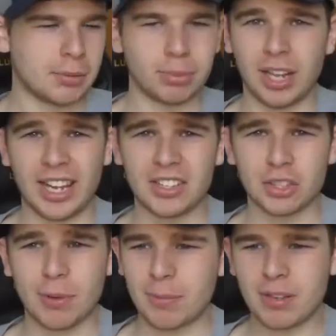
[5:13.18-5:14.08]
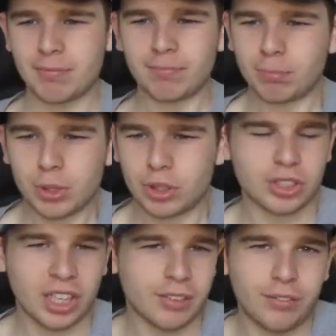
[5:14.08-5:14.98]
played us when we were
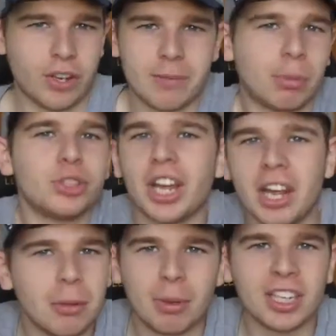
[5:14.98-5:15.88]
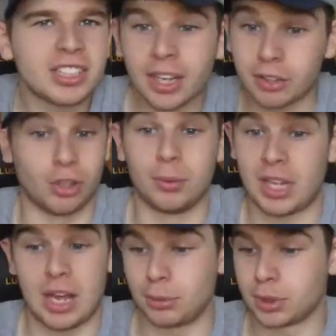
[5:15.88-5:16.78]
just like a fucking bunch of hillbillies. I don't know what
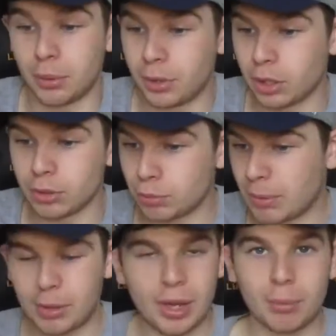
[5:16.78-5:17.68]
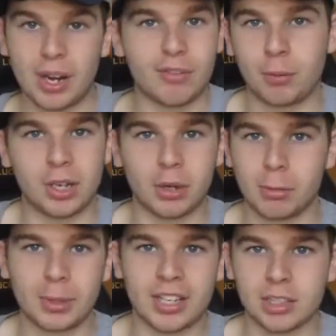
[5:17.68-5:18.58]
the hell's going on whenever we go
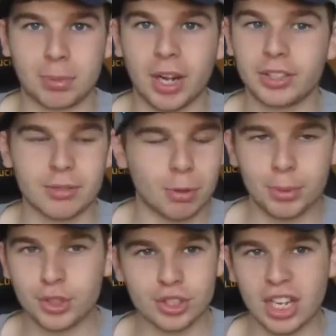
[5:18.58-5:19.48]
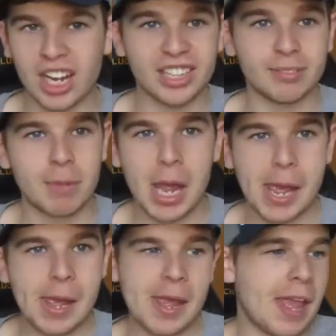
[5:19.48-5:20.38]
up against Brighton, but we just can't...
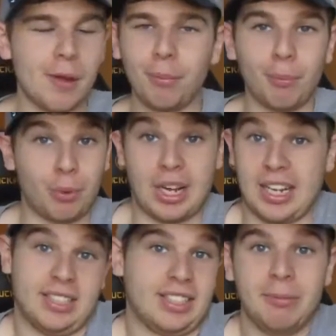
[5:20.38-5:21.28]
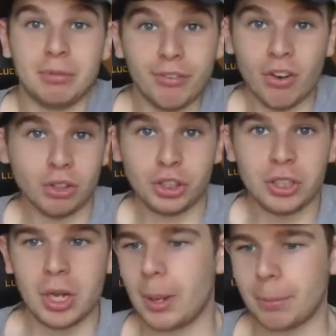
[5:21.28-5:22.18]
We can't seem to
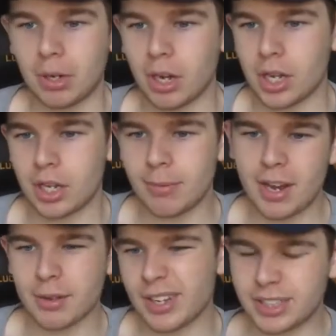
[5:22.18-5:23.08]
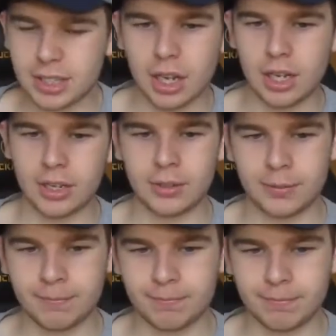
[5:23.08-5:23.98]
function. But anyways,
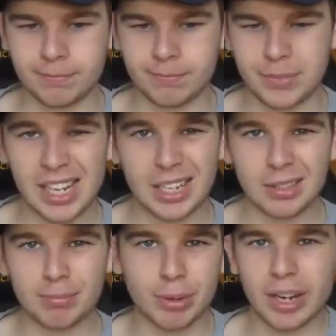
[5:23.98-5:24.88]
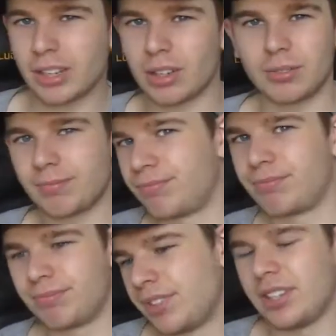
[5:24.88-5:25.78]
yeah, Brighton
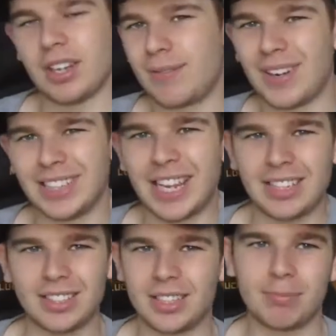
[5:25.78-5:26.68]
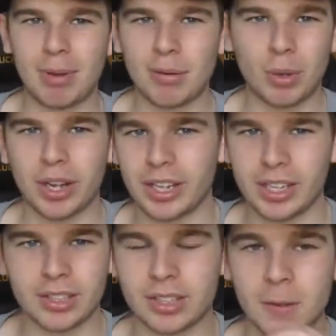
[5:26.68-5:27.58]
didn't get relegated. Ben White
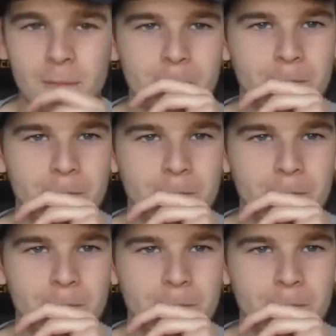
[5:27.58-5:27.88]
is